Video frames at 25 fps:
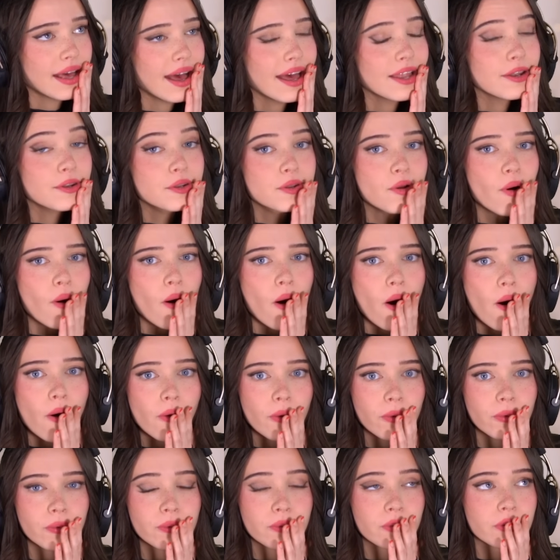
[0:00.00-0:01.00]

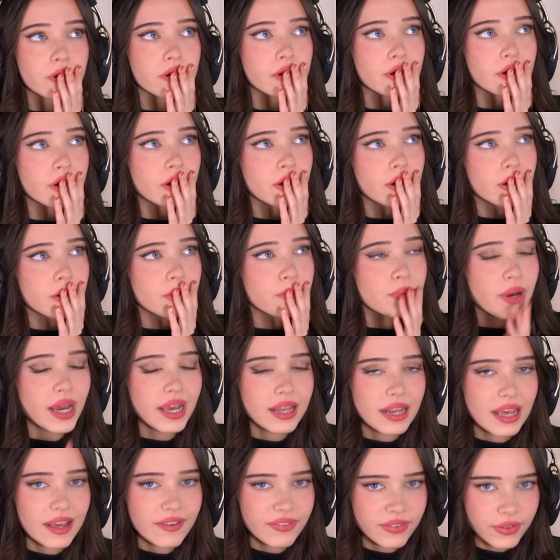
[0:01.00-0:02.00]
No. Wait,
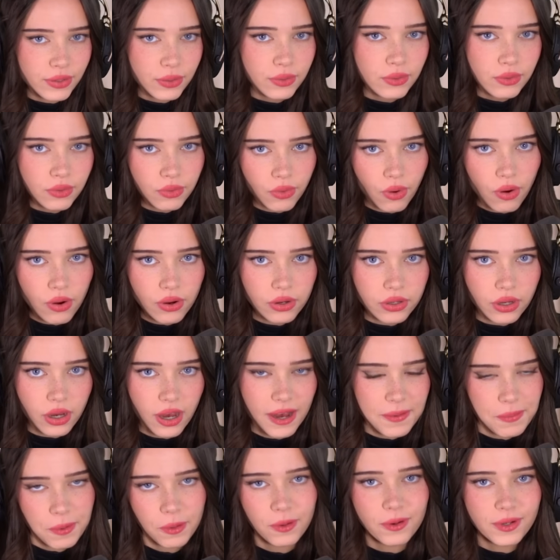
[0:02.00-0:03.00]
if you knock a
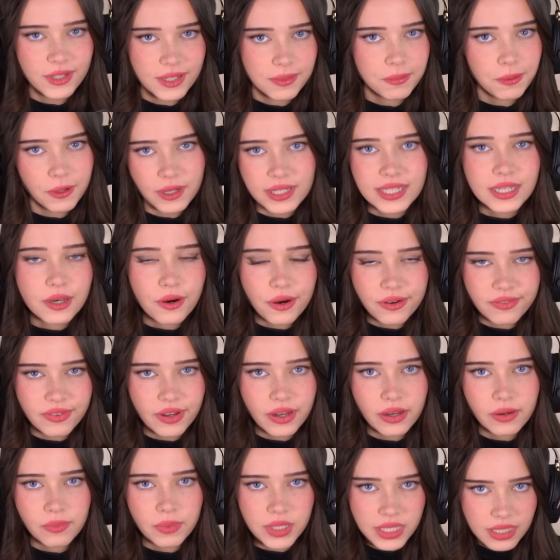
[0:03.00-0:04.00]
porta potty
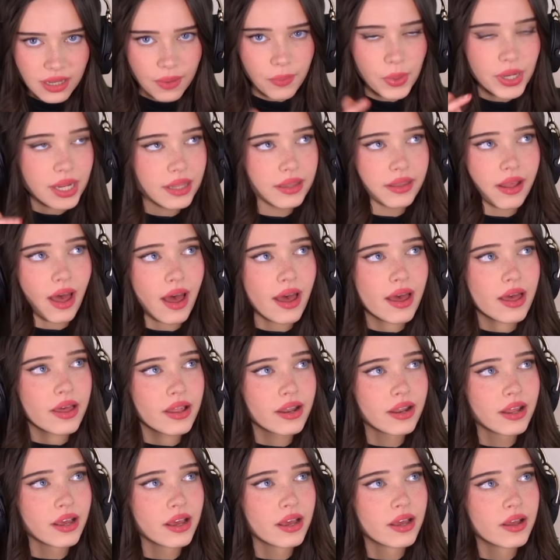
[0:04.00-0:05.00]
over with someone in there,
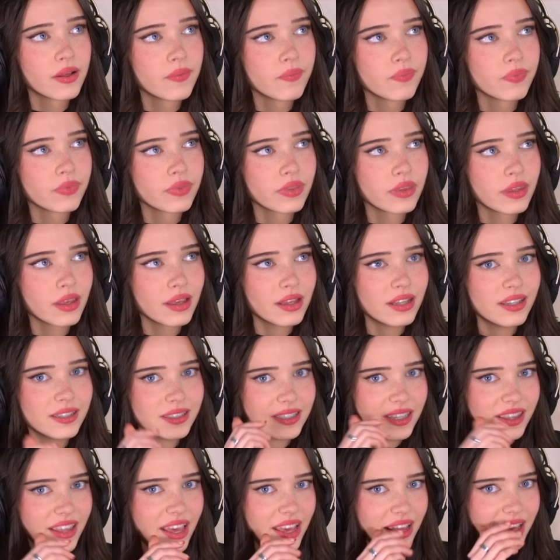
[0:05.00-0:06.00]

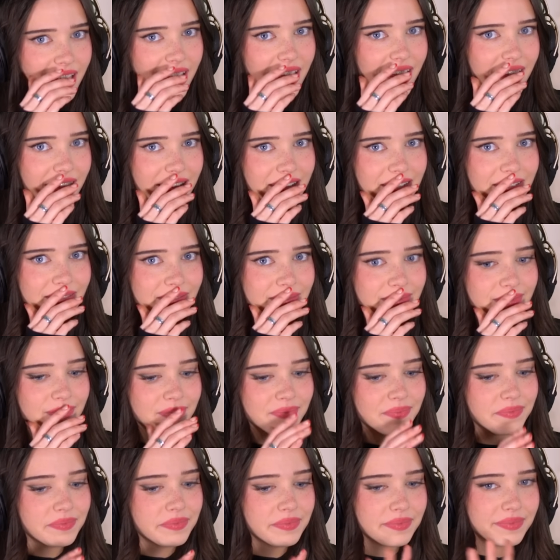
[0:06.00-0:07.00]
do they get
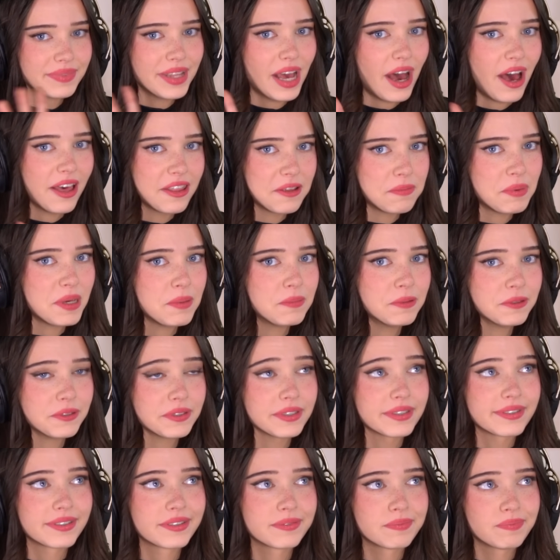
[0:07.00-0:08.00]
other
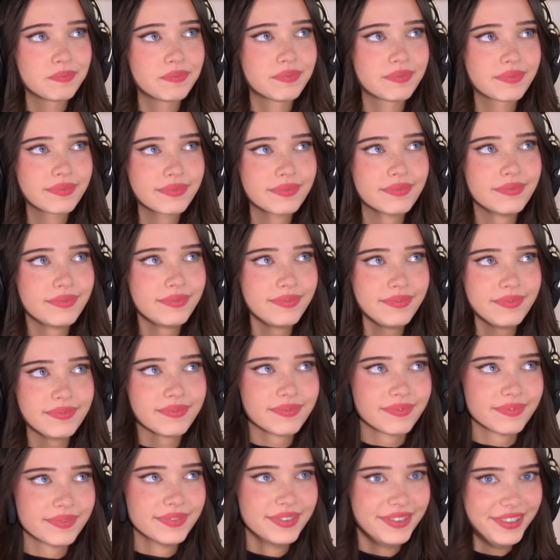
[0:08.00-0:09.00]
people's
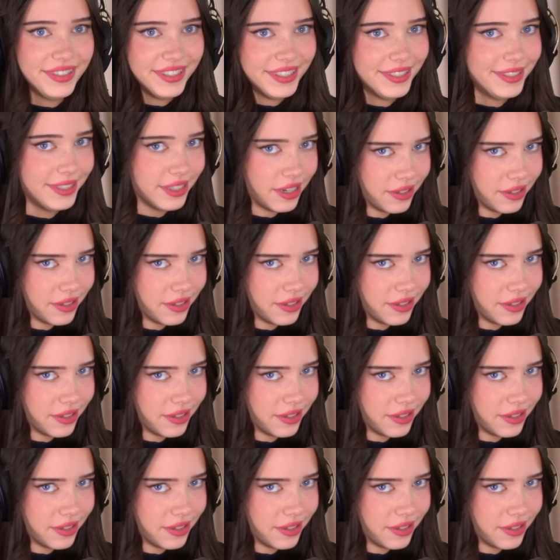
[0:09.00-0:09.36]
stuff